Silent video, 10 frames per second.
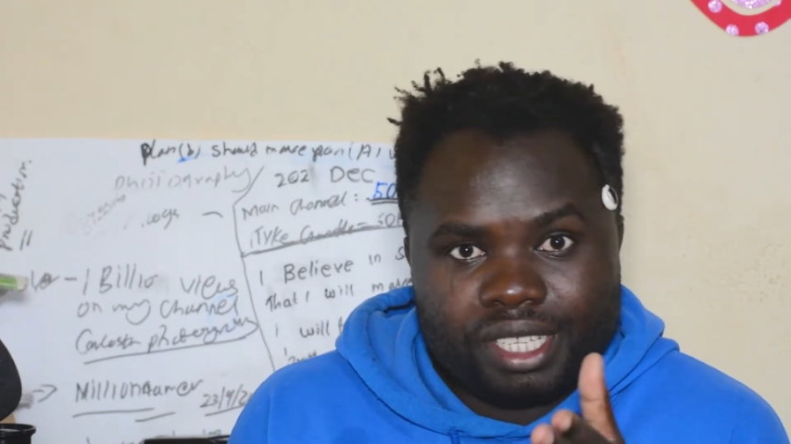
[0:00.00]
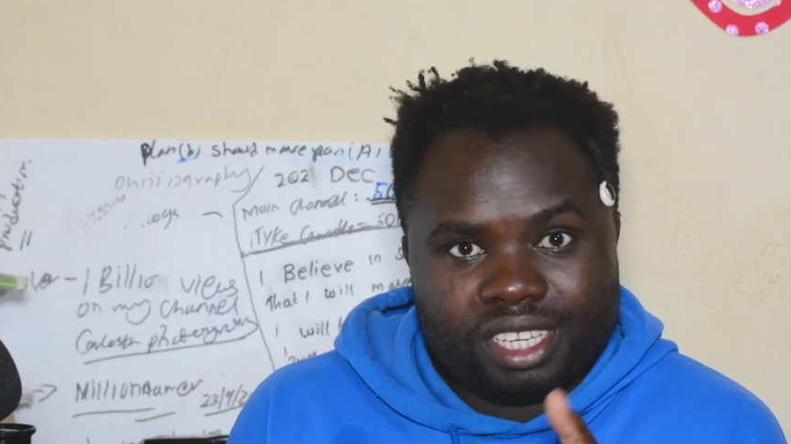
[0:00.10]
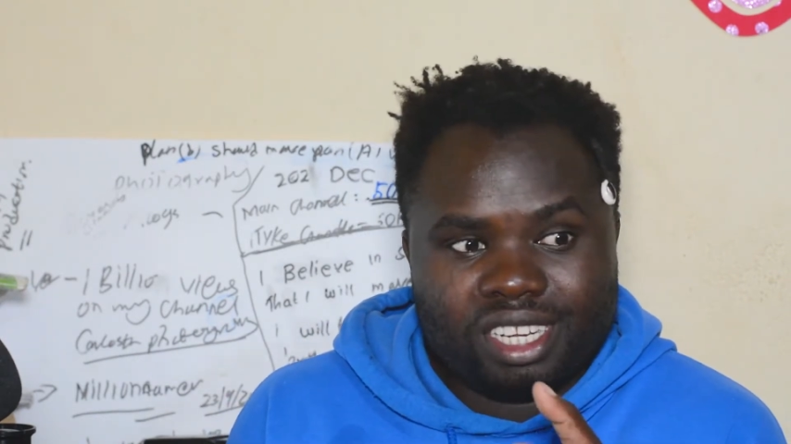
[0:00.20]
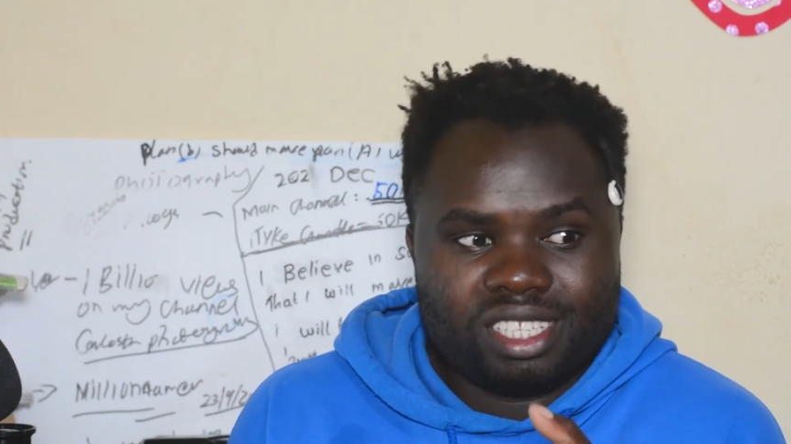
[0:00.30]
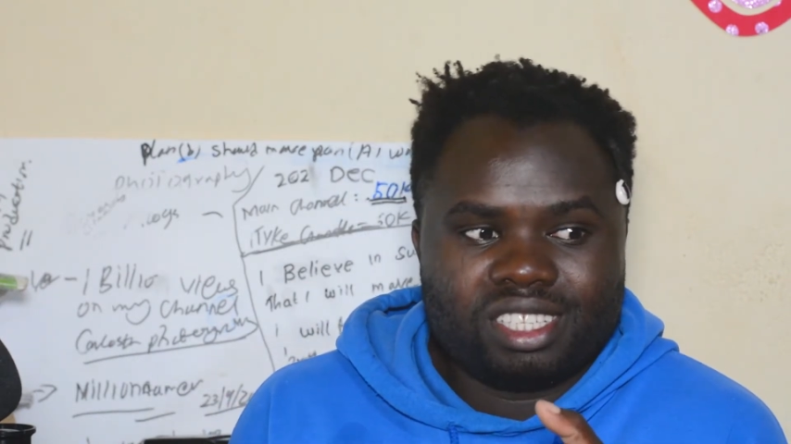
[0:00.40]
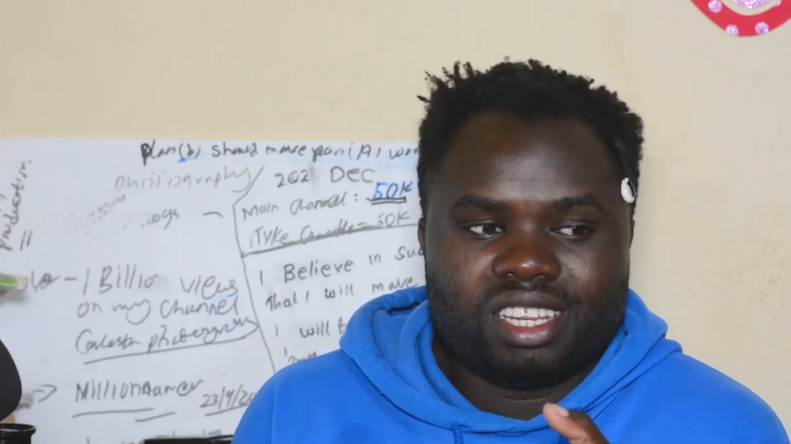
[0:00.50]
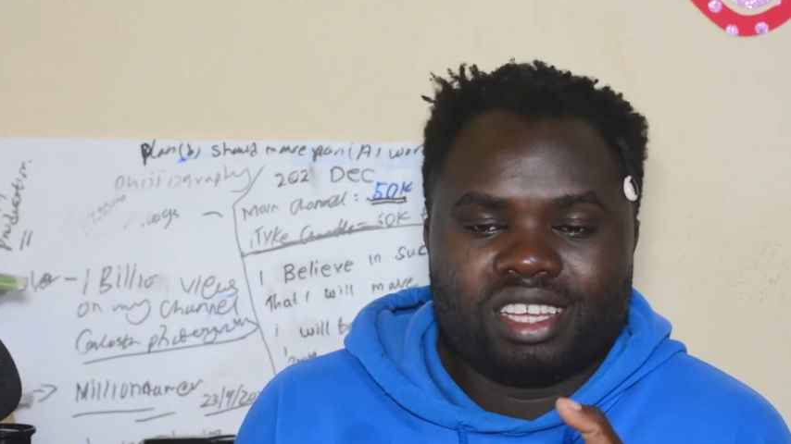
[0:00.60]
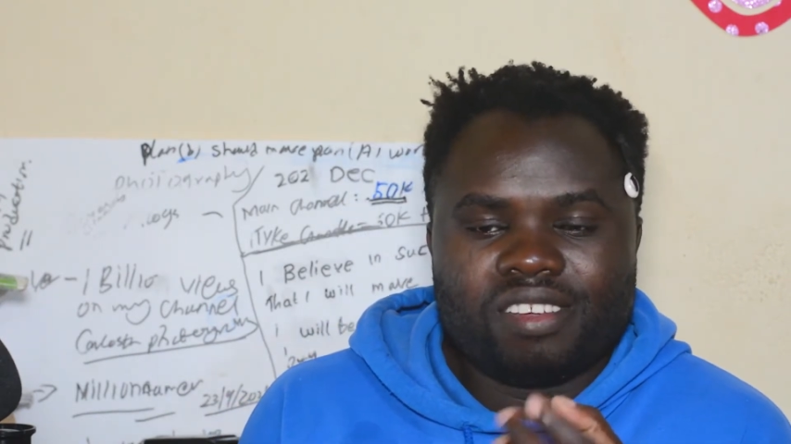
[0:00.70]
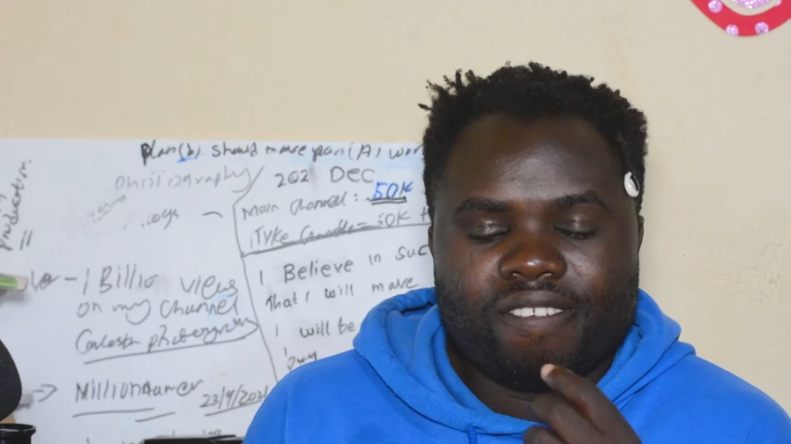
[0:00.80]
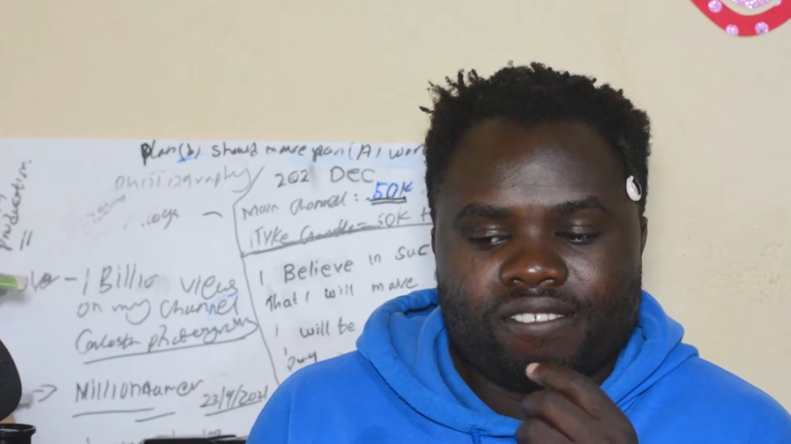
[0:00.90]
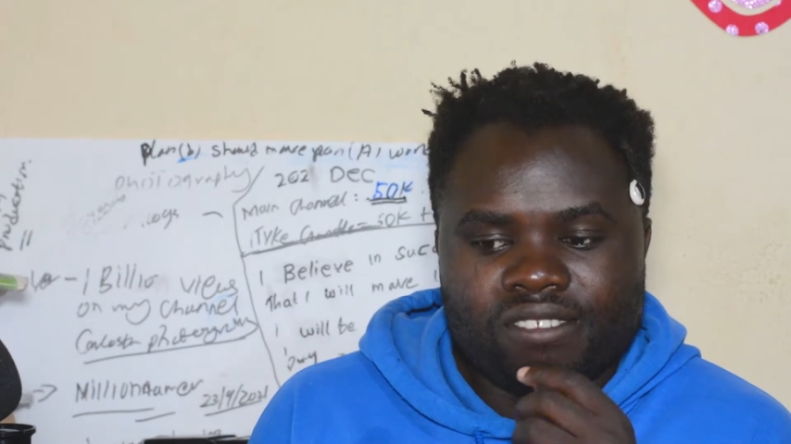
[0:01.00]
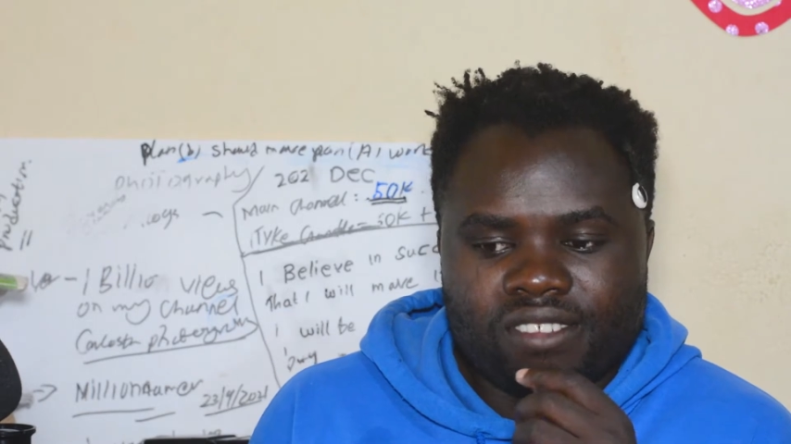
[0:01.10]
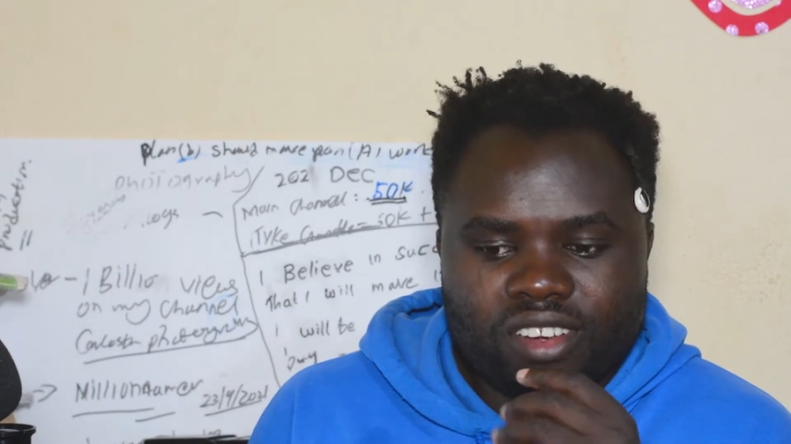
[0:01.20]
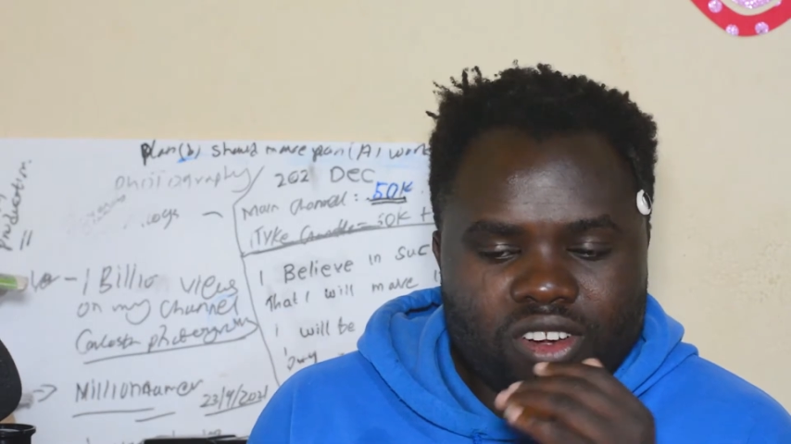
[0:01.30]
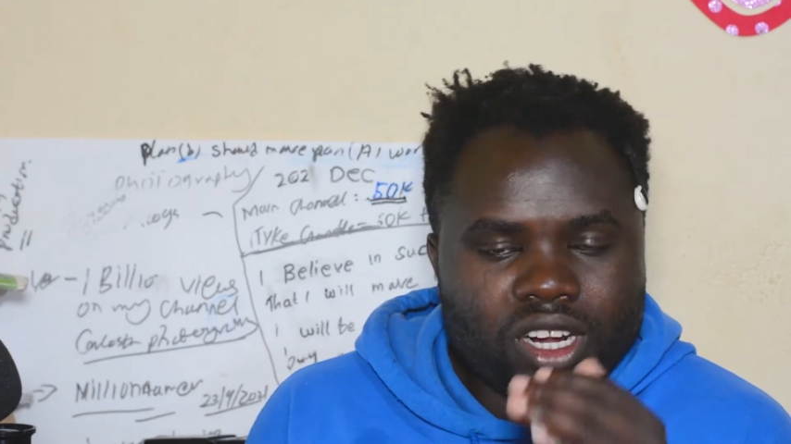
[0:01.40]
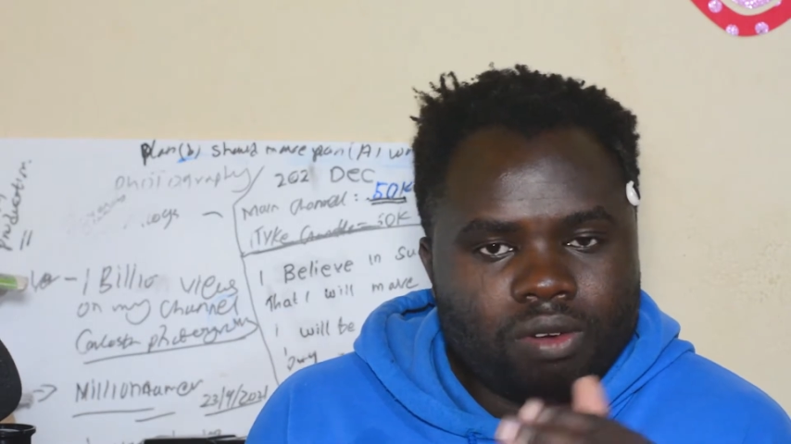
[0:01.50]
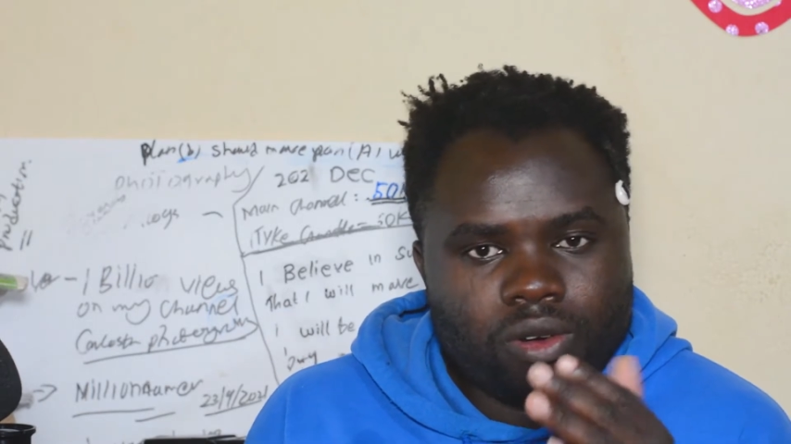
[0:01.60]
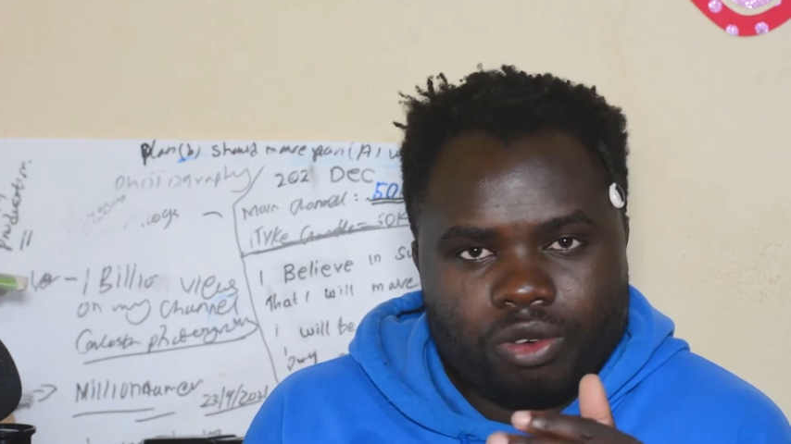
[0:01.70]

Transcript: businessly on